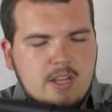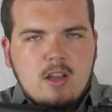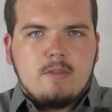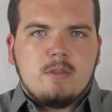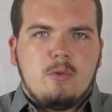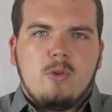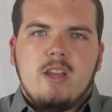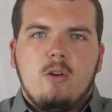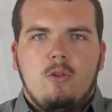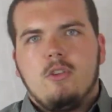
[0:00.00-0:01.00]
comfortable
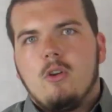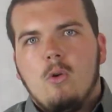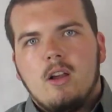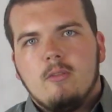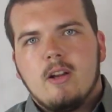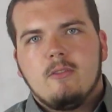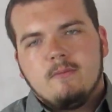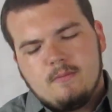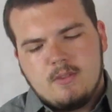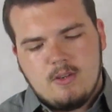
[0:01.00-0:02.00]
way to hold the quad rail.
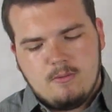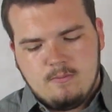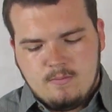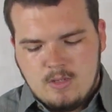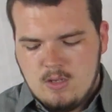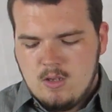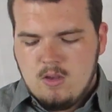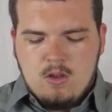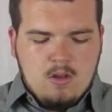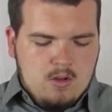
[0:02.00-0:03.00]
So,
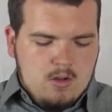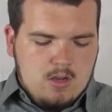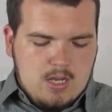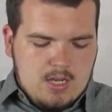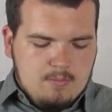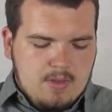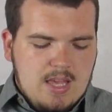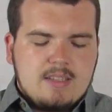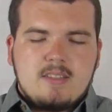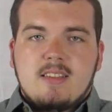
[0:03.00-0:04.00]
but
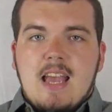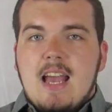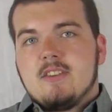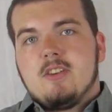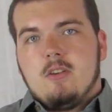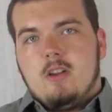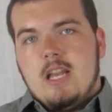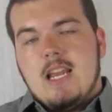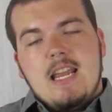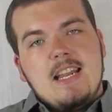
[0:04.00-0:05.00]
that's
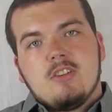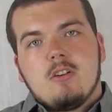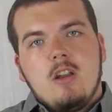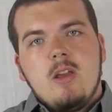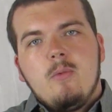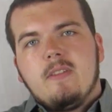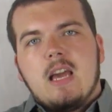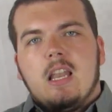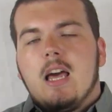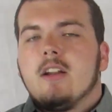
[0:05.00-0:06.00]
externally. Internally, we've
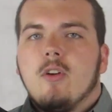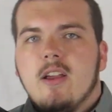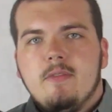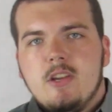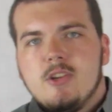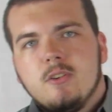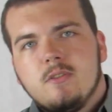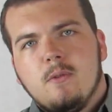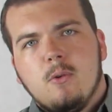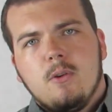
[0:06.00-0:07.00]
got a lot of great
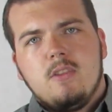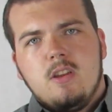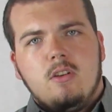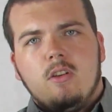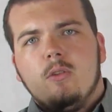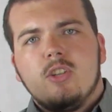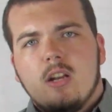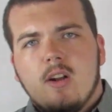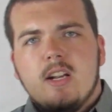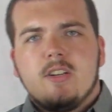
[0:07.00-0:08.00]
features for the new
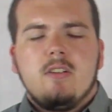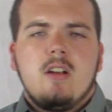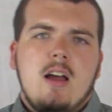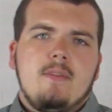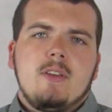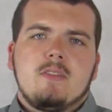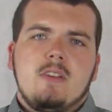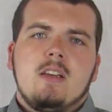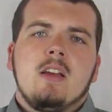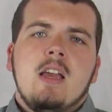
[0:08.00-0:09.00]
generation,
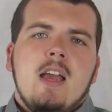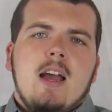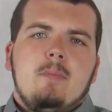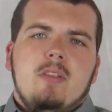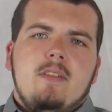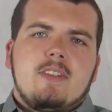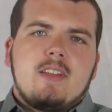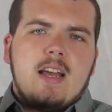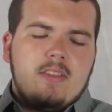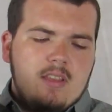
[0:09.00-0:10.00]
obviously. I believe it's
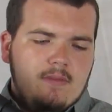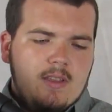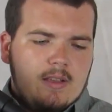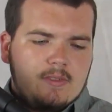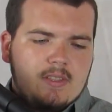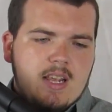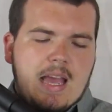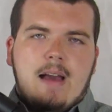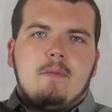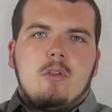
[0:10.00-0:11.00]
got the VFC
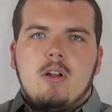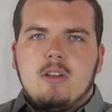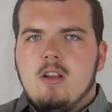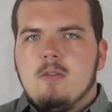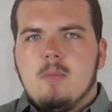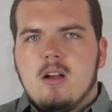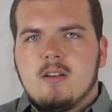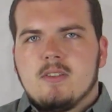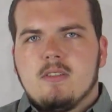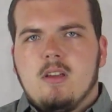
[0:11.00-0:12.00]
Avalon
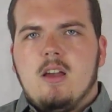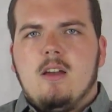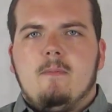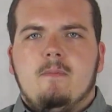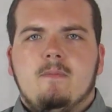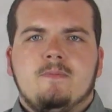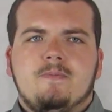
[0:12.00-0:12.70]
gearbox. And